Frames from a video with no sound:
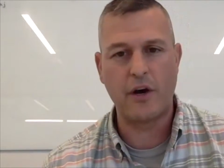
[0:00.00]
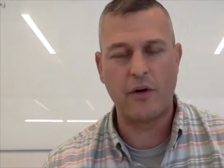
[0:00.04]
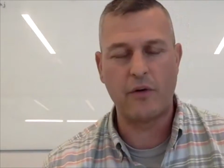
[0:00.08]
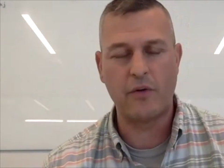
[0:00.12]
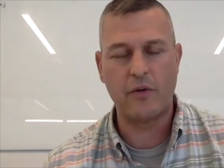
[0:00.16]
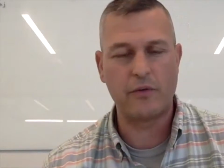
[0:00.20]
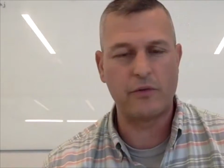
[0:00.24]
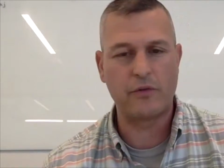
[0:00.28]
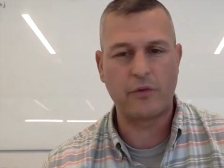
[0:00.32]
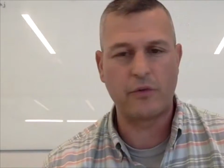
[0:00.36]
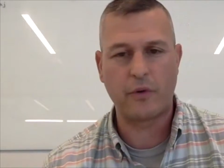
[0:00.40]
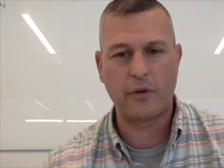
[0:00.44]

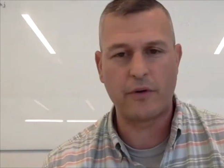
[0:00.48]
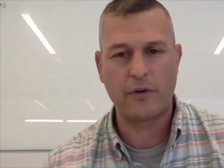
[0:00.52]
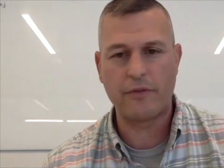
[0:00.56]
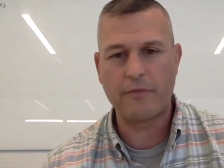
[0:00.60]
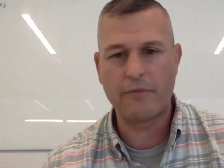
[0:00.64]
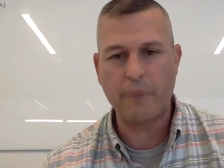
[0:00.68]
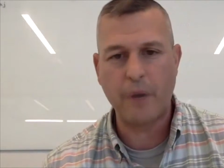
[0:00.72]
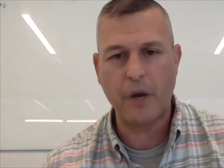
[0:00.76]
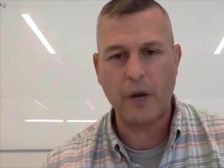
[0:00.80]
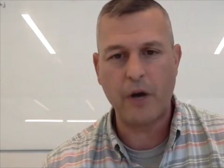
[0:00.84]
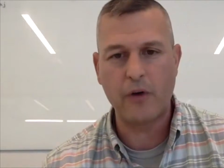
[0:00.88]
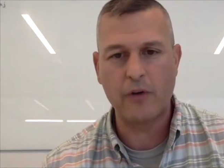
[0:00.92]
sort of
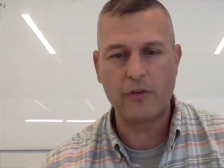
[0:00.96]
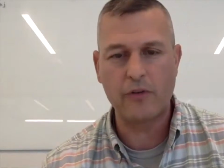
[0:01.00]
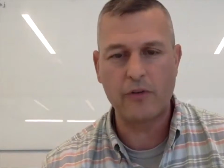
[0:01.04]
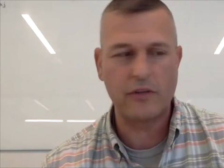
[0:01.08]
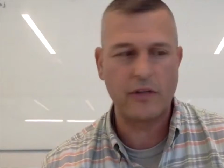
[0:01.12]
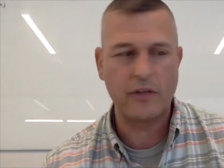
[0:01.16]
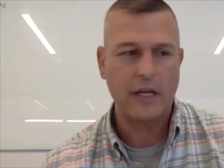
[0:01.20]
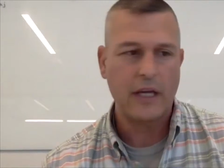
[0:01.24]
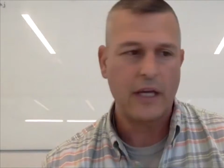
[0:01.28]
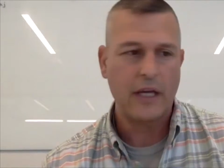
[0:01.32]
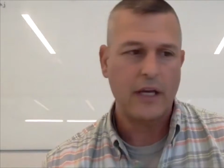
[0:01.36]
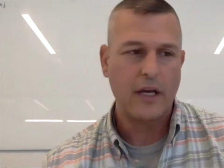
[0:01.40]
post
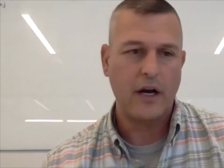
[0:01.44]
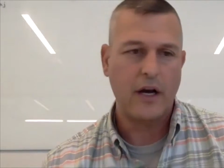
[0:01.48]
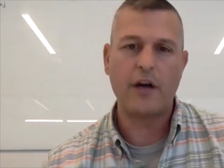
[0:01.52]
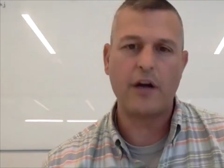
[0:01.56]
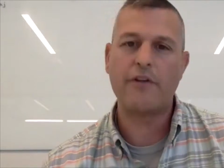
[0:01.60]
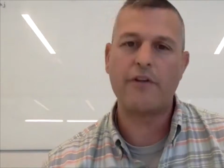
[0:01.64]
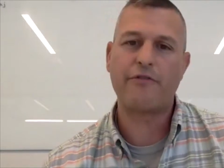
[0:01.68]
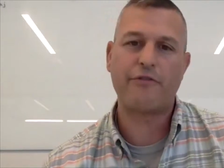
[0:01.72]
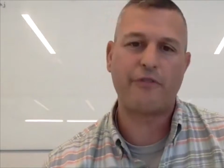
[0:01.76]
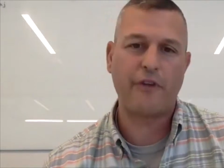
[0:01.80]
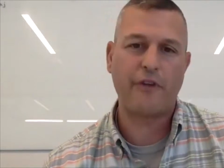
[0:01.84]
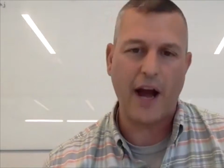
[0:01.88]
on
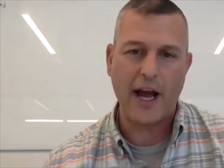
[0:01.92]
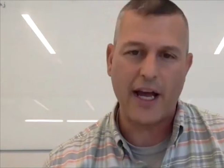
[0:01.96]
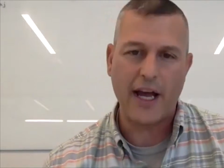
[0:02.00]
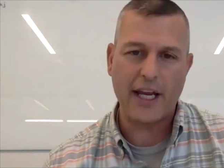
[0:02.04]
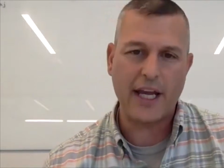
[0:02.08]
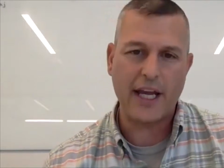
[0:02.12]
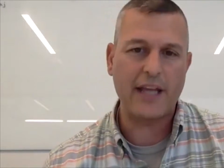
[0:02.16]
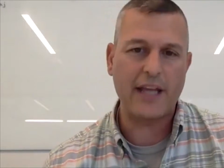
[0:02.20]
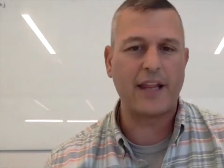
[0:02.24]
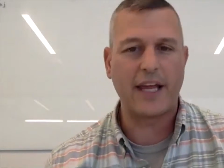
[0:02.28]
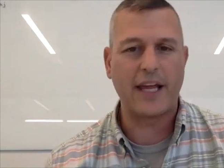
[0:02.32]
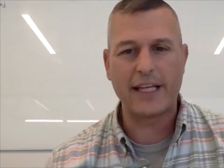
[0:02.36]
a
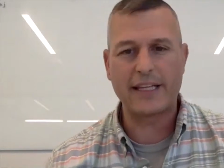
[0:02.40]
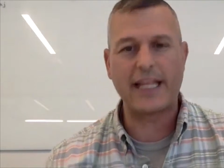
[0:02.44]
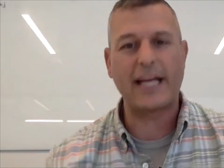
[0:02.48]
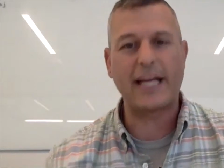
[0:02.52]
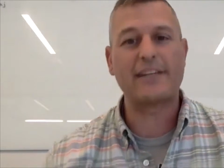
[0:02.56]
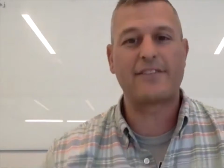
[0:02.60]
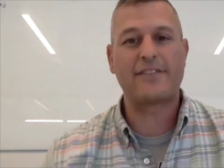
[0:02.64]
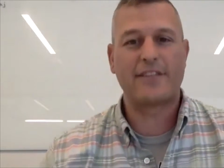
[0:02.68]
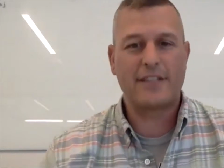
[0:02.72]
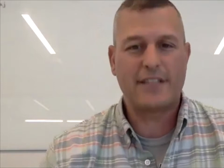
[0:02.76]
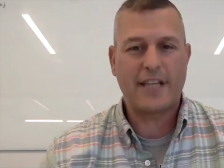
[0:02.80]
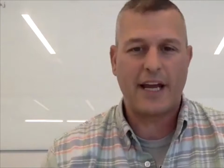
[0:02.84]
Friday. Like
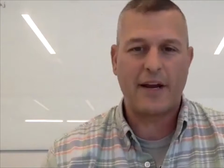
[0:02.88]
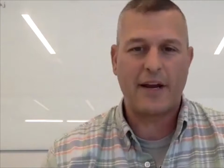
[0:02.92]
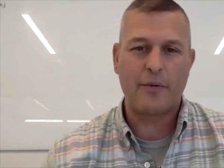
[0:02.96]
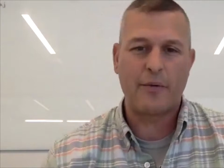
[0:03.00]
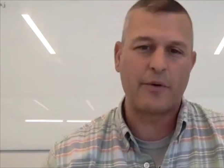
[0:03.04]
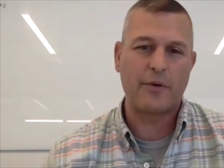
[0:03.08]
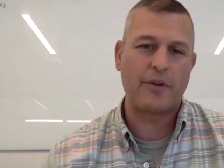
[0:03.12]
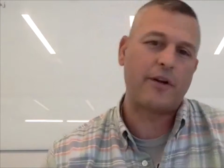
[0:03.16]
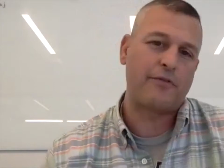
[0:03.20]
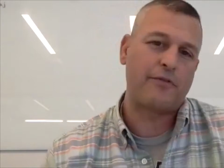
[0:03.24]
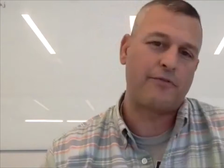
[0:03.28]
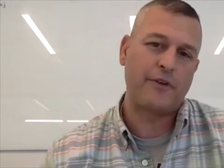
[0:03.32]
that's a day where
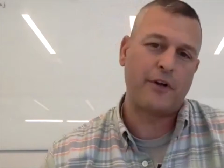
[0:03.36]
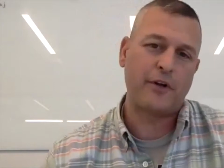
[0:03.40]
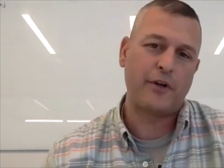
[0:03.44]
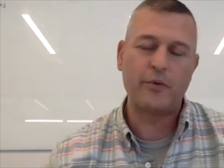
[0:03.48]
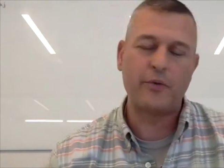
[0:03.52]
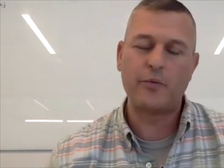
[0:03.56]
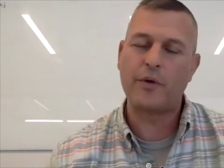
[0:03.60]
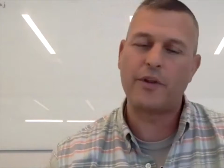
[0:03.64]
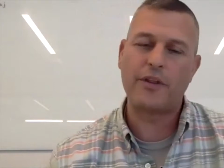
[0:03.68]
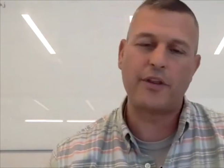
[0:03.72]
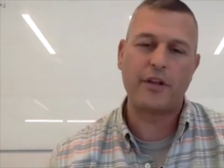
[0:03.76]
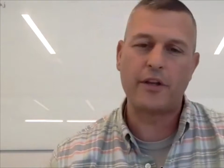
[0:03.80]
they're filled
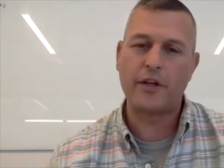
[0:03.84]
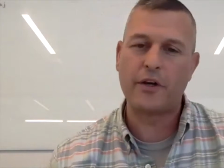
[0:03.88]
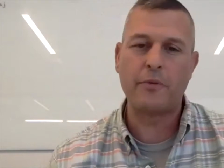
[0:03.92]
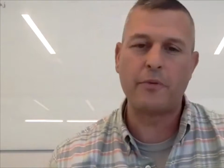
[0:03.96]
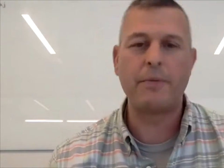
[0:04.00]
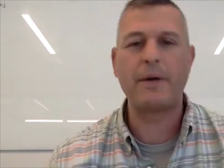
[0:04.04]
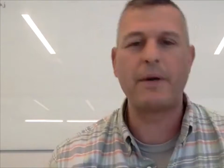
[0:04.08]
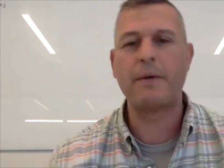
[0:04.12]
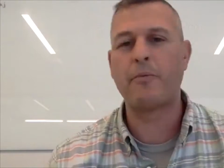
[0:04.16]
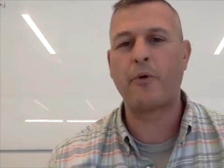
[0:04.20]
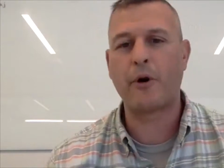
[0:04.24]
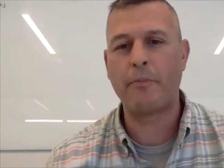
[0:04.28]
with a little
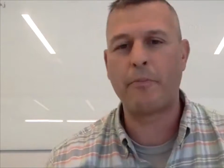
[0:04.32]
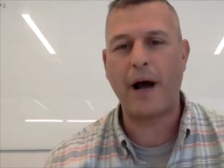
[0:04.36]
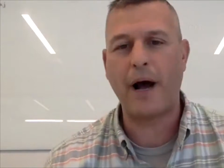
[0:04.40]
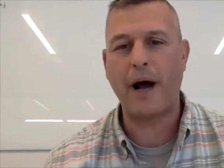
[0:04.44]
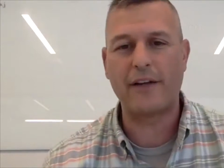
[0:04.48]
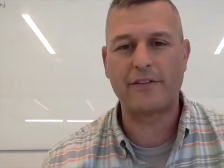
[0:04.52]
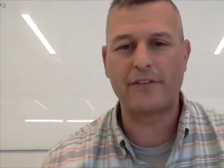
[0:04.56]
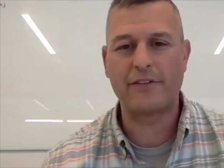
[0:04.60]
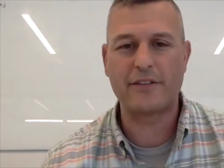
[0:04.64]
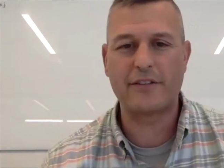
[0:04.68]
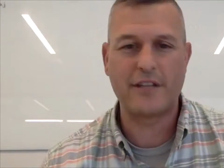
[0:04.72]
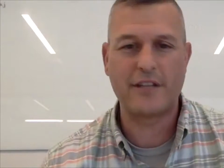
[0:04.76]
bit more
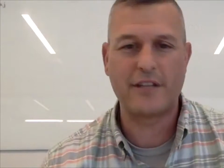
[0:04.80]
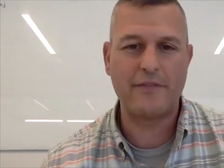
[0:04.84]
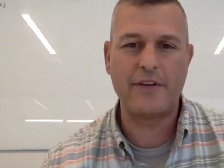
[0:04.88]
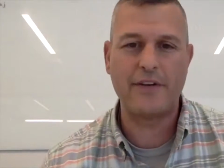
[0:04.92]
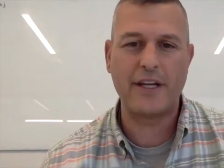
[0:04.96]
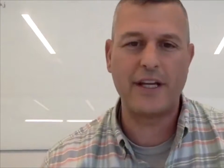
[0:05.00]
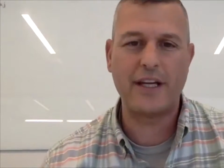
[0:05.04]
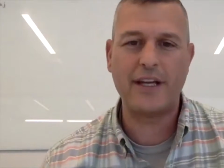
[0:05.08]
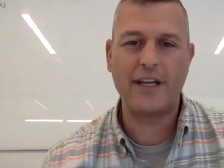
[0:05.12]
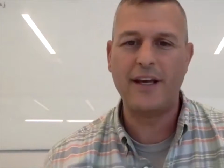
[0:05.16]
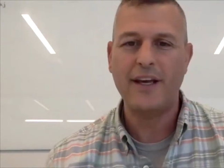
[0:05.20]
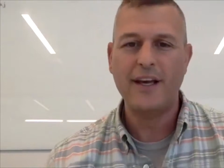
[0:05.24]

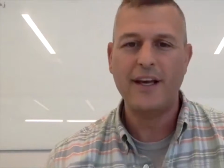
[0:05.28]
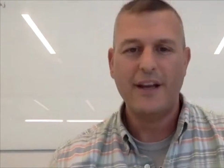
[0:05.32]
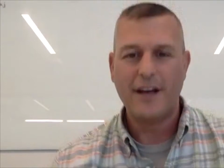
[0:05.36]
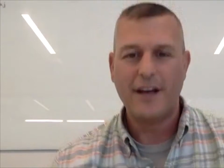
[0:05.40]
positivity.